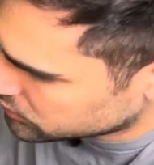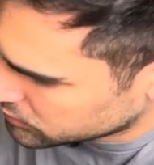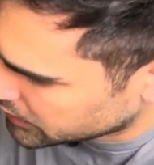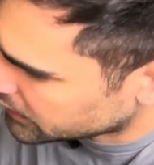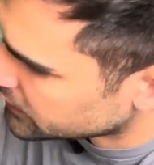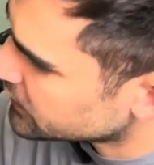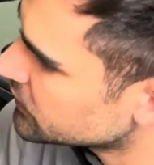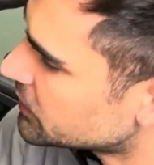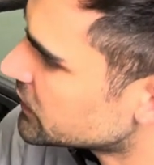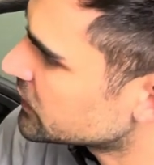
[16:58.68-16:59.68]
yeah, that's
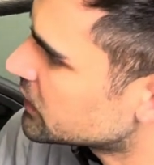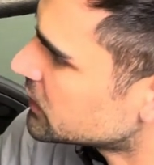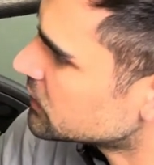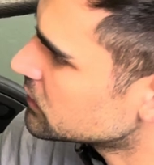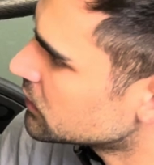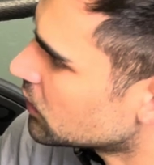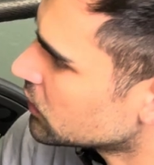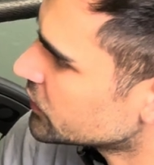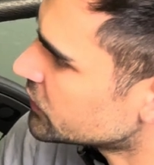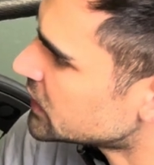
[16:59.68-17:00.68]
basically
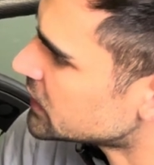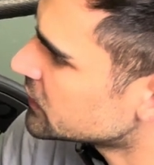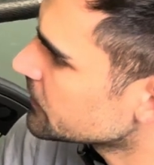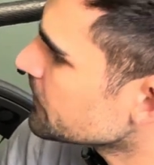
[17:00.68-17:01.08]
all you need